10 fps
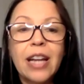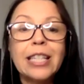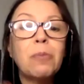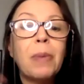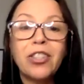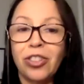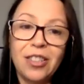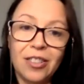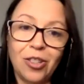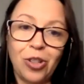especially
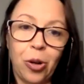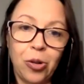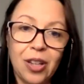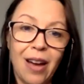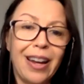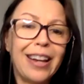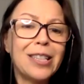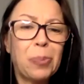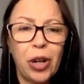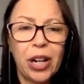as the show goes on, it
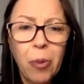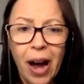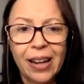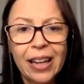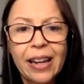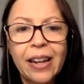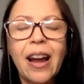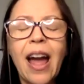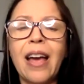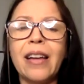gets pretty wacky,
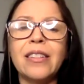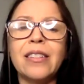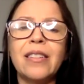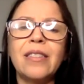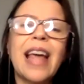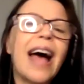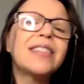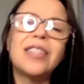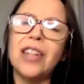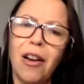and
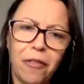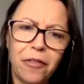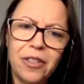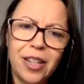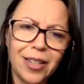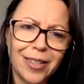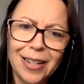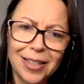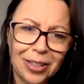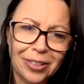that stuff doesn't
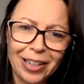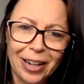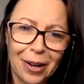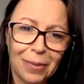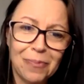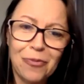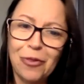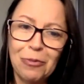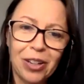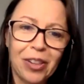necessarily come
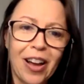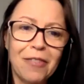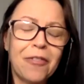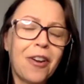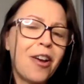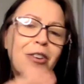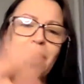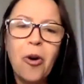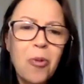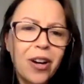from real life.
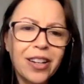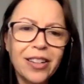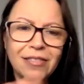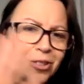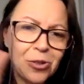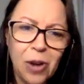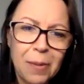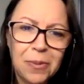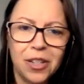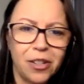No one
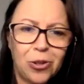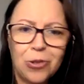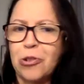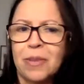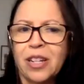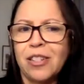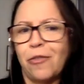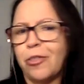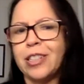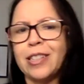dropped a junior mint,
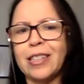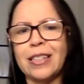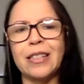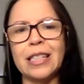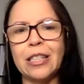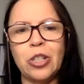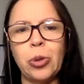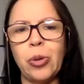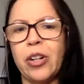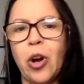for instance,
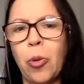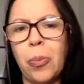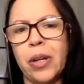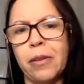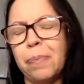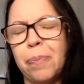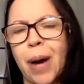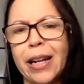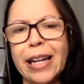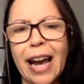into an open
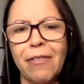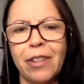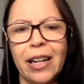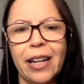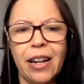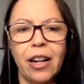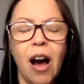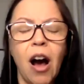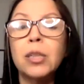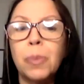body cavity in a
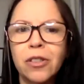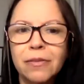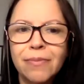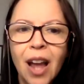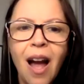hospital.